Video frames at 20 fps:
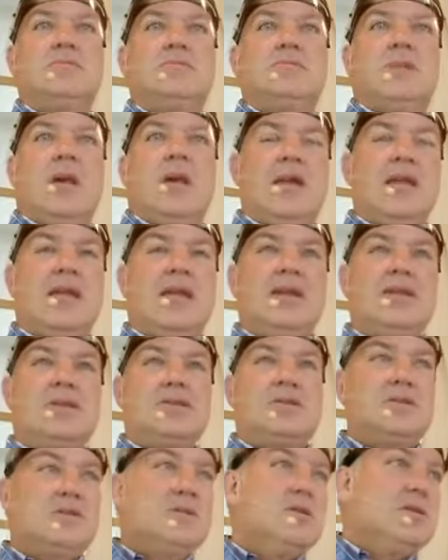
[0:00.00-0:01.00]
I need to
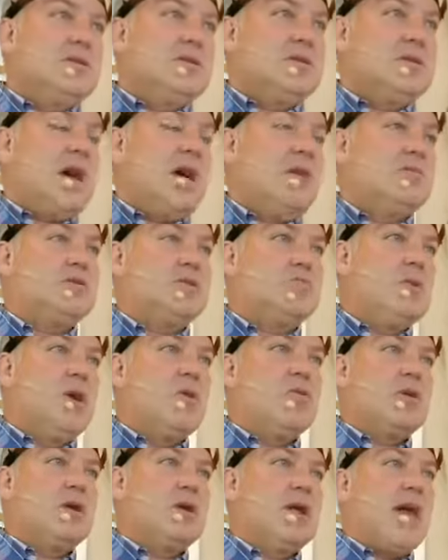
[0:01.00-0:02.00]
stop
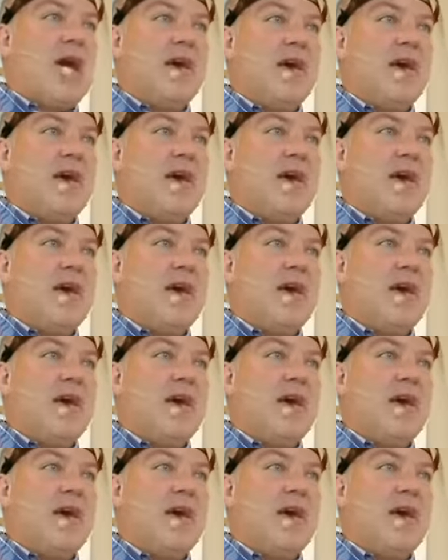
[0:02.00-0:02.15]
smoking. I have